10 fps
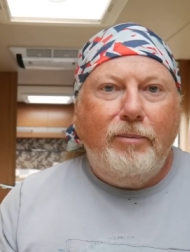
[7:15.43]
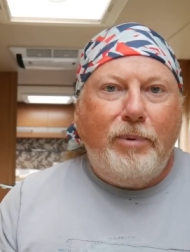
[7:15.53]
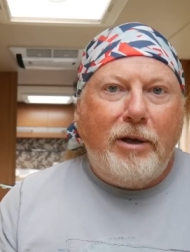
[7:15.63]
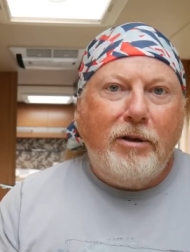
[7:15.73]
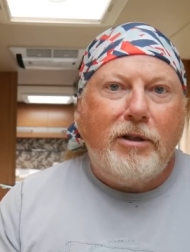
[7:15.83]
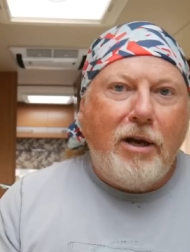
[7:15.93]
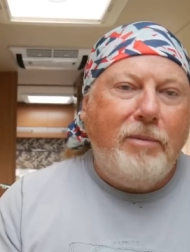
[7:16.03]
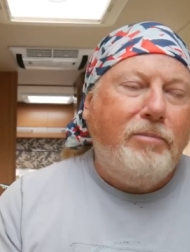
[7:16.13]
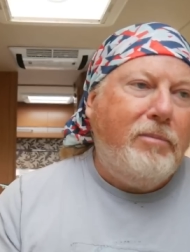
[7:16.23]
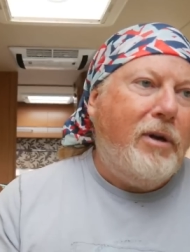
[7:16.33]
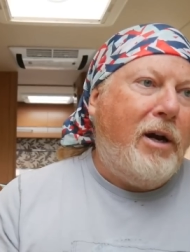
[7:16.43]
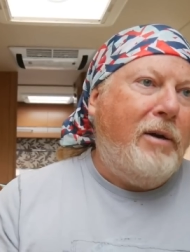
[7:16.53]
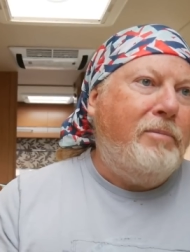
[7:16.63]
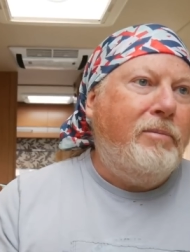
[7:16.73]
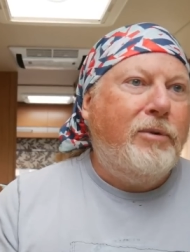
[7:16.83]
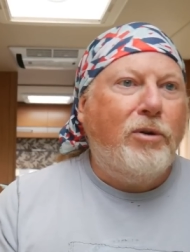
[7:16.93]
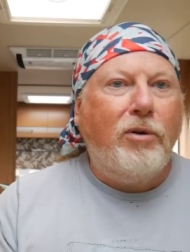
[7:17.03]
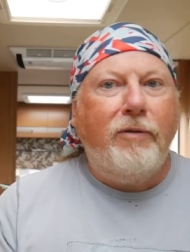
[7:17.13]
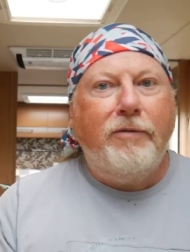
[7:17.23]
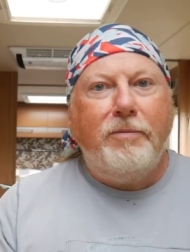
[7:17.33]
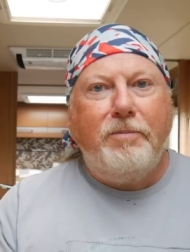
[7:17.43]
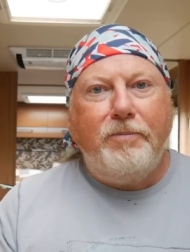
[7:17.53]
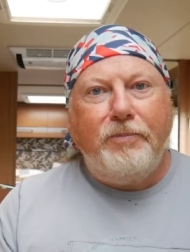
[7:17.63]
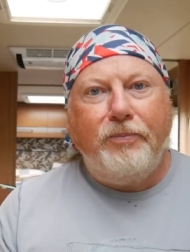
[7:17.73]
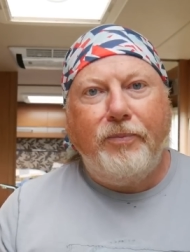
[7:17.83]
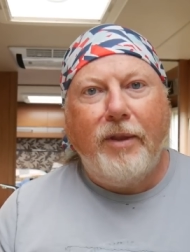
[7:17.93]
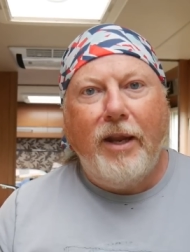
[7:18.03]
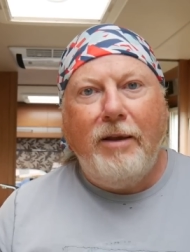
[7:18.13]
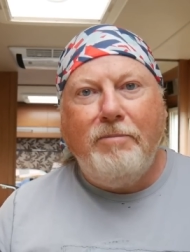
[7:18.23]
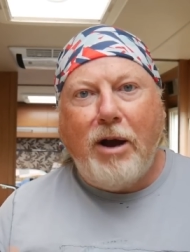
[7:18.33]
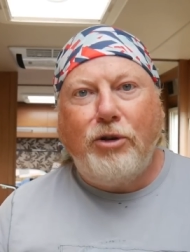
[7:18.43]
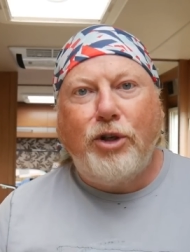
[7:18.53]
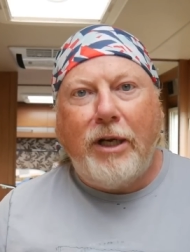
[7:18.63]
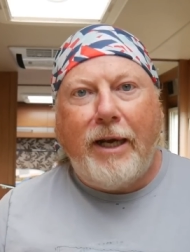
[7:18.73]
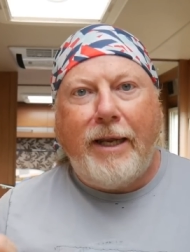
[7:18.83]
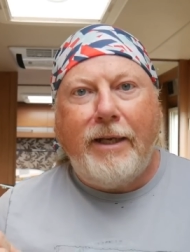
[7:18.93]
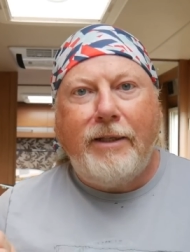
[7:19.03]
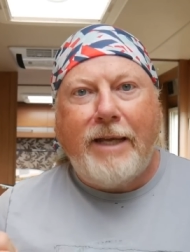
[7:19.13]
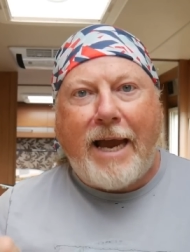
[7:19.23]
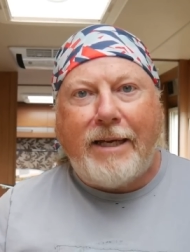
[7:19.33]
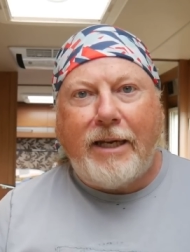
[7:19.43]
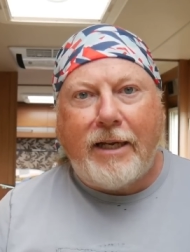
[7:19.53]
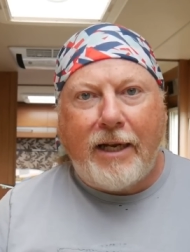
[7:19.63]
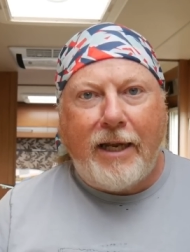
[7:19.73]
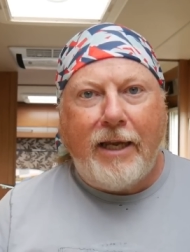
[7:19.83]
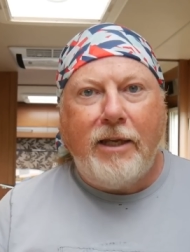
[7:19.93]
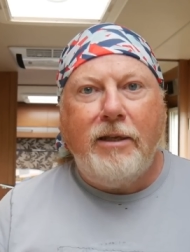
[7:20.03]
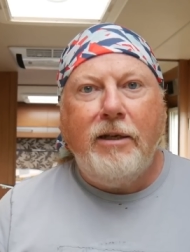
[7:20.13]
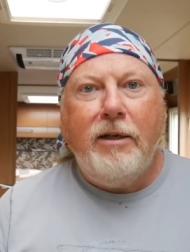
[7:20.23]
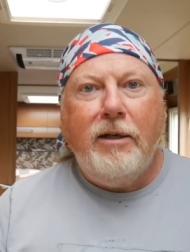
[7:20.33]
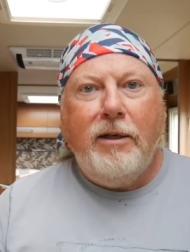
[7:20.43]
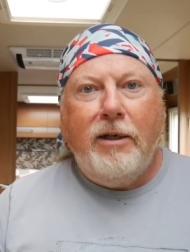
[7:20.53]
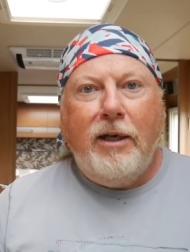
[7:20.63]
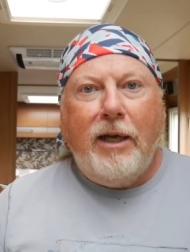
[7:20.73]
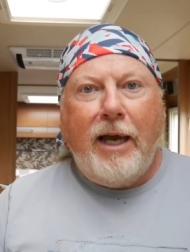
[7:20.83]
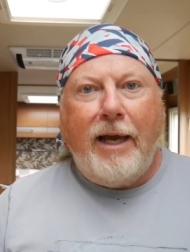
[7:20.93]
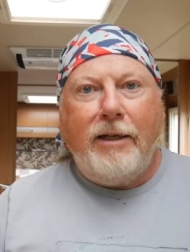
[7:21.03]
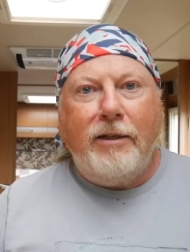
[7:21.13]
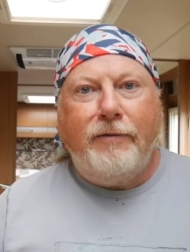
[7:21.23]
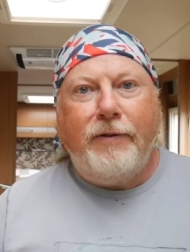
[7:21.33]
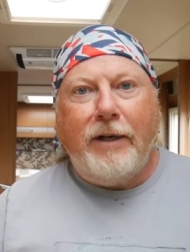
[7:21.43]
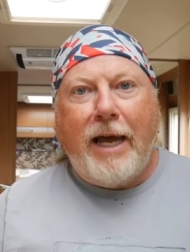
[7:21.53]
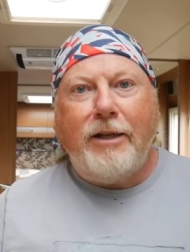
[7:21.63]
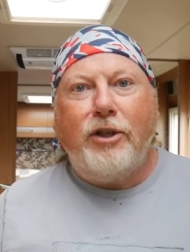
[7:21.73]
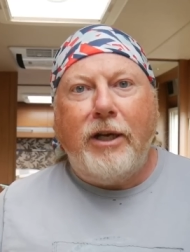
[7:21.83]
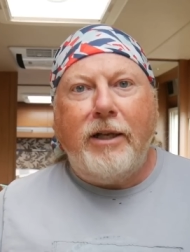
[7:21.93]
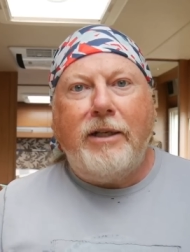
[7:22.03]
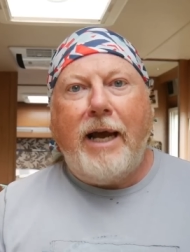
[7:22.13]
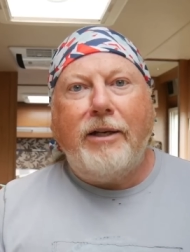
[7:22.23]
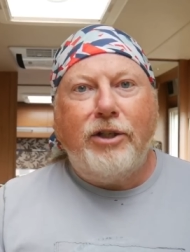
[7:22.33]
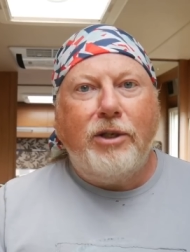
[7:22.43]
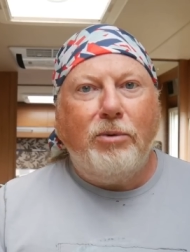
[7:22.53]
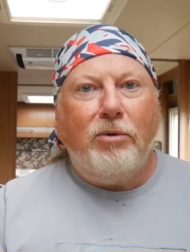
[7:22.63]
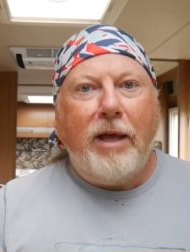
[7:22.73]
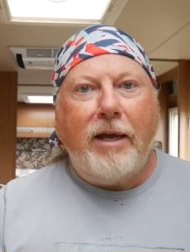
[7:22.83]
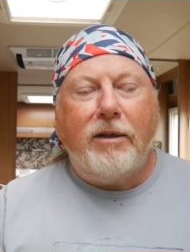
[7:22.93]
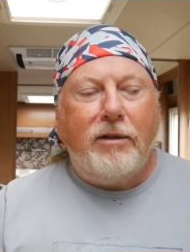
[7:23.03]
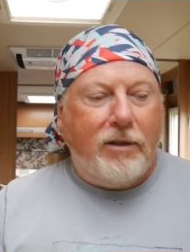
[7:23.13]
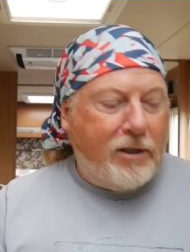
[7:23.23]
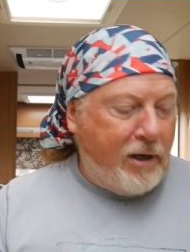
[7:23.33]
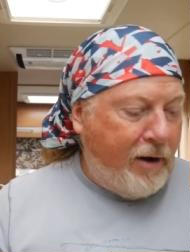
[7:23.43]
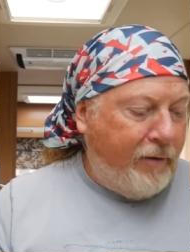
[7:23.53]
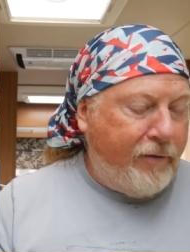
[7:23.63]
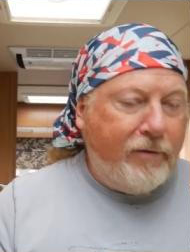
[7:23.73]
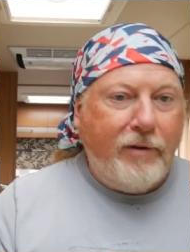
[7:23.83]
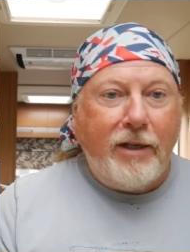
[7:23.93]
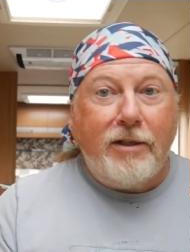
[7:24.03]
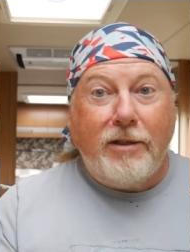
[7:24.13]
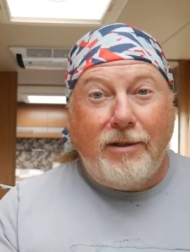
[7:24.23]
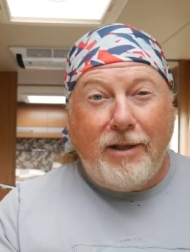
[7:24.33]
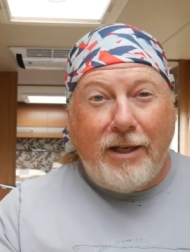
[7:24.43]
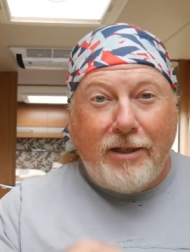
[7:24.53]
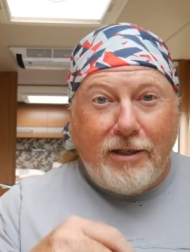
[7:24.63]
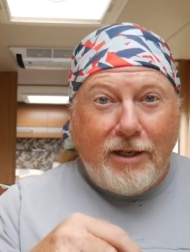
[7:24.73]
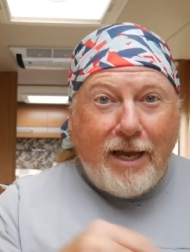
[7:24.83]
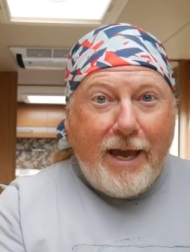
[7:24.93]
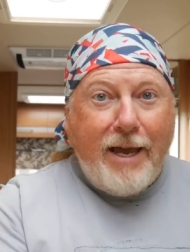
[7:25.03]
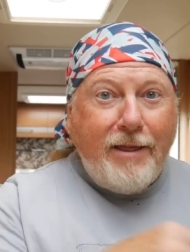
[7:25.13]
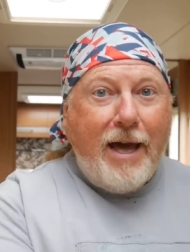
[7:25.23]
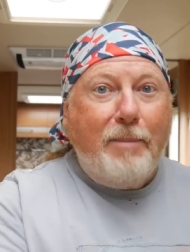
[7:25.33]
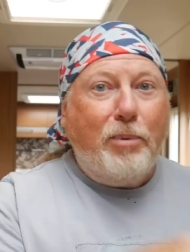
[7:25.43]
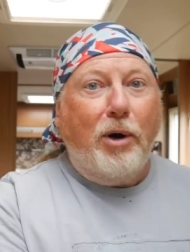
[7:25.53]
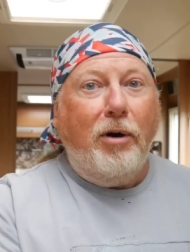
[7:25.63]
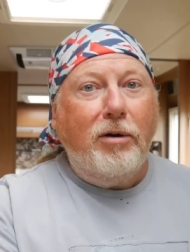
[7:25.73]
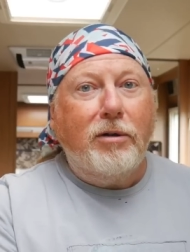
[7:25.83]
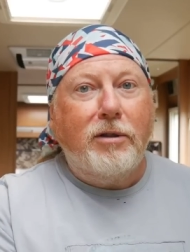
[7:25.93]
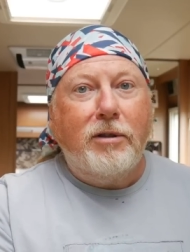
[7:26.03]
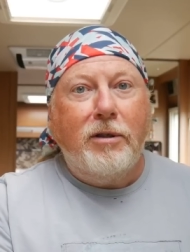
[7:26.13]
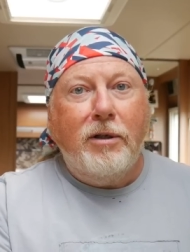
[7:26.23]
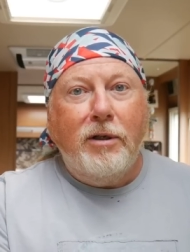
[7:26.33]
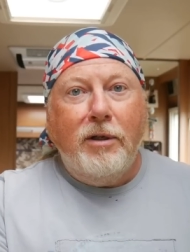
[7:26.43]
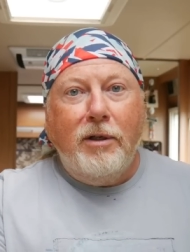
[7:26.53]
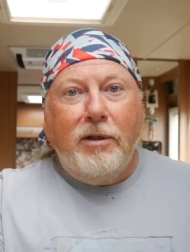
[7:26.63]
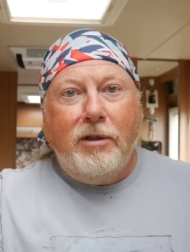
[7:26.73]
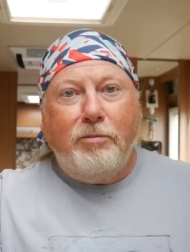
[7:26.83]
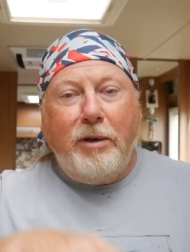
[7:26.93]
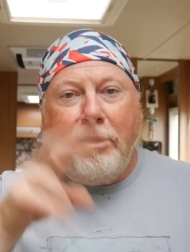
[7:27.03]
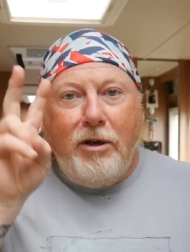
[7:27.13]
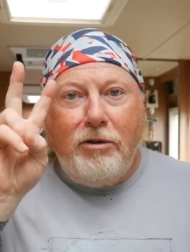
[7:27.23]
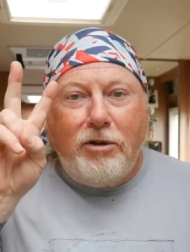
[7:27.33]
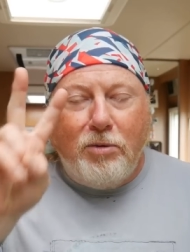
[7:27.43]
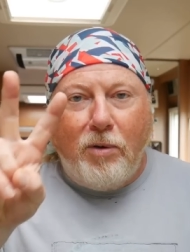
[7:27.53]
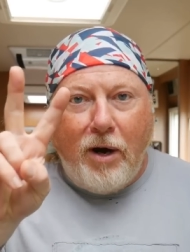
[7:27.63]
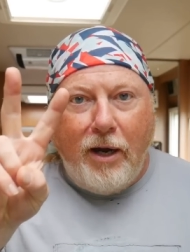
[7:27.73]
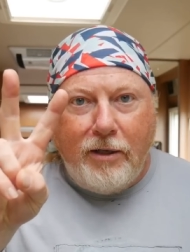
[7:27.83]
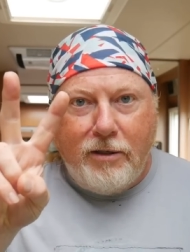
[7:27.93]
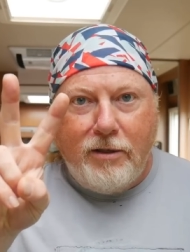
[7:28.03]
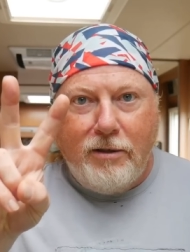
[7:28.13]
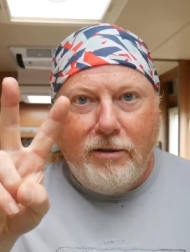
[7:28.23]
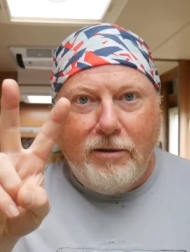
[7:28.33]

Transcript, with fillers: because I'm I'm sort of emotionally, technically and financially attached to all that stuff. This this kit in that box has been used twice.